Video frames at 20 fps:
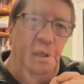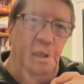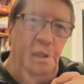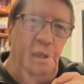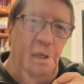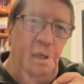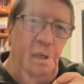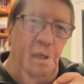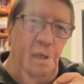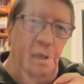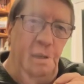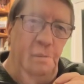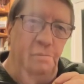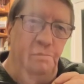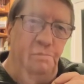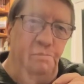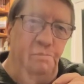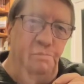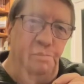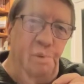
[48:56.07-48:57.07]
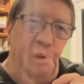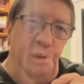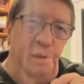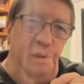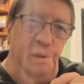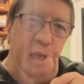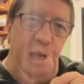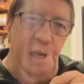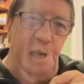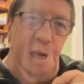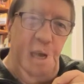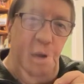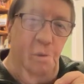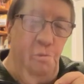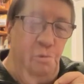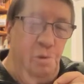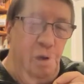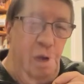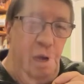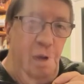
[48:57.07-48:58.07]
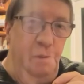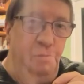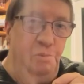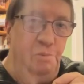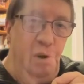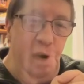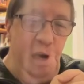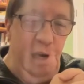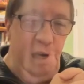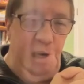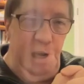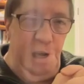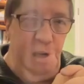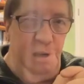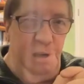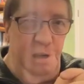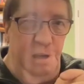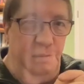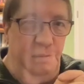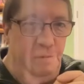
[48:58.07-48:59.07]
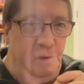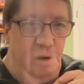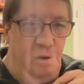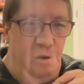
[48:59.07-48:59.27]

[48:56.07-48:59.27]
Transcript: Right. But that I pray and I